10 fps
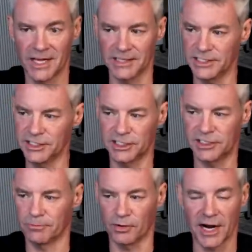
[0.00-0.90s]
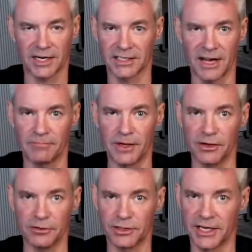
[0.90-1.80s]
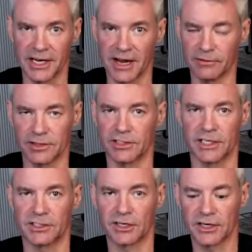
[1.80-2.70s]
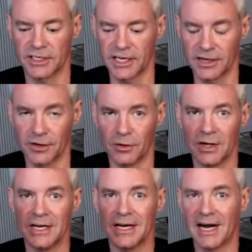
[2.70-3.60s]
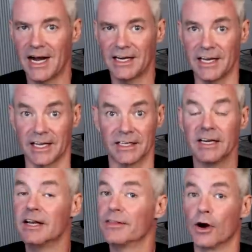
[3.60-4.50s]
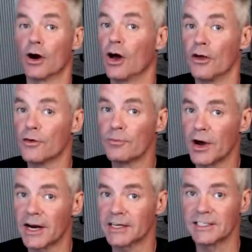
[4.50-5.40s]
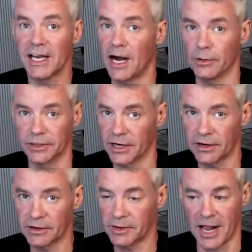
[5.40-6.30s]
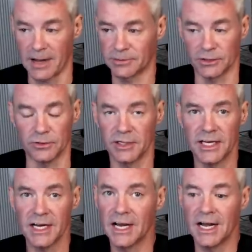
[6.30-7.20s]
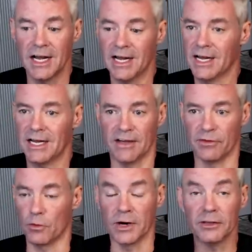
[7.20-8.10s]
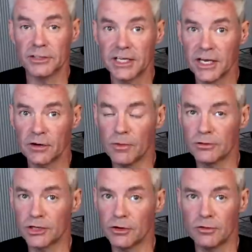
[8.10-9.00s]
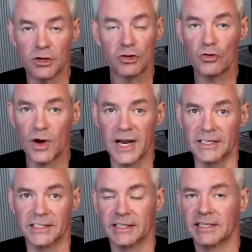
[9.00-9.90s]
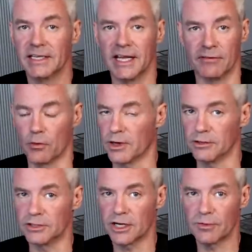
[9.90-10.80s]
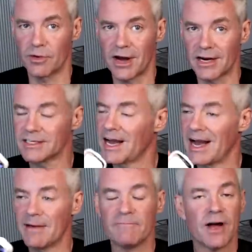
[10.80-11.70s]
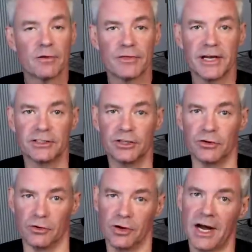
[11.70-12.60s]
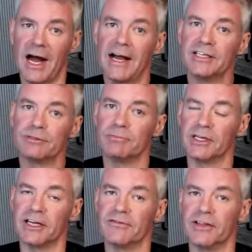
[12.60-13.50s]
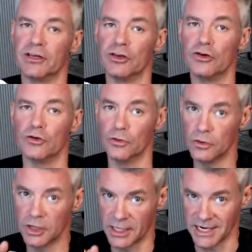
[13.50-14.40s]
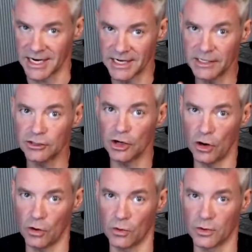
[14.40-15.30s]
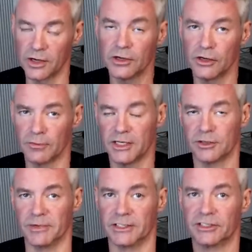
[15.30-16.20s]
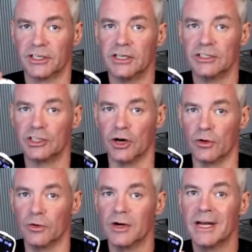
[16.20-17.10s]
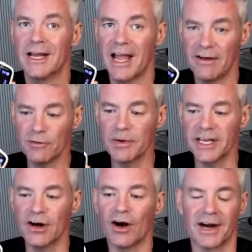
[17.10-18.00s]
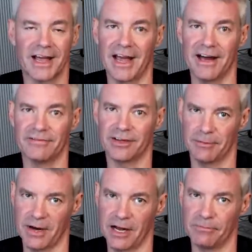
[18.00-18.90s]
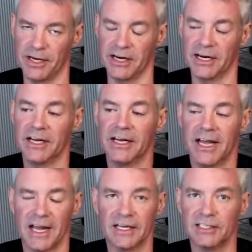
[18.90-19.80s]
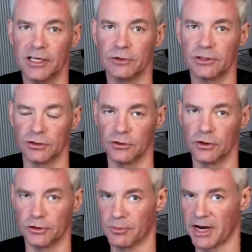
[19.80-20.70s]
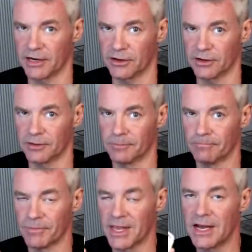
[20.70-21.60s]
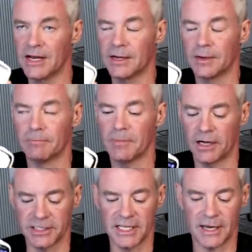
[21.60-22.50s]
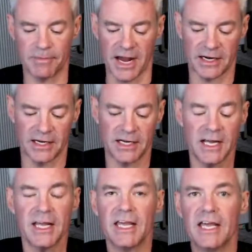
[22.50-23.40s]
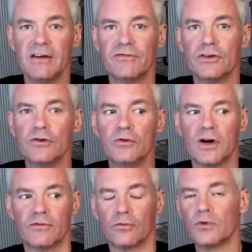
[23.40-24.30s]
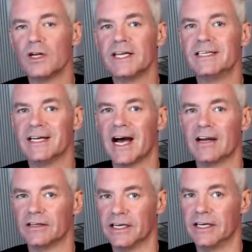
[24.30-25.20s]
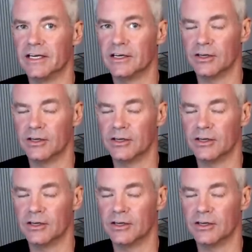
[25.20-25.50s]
This is the product I've been using ever since I started keto. I like it. There are other products out there, absolutely. If you want to use the Keto Mojo, great. If you want to use another product, I'm fine with that too. I just believe that you need to own your measurements. So everybody ought to have, in my opinion, a continuous glucose monitor. I'll take that back. If you have really dialed in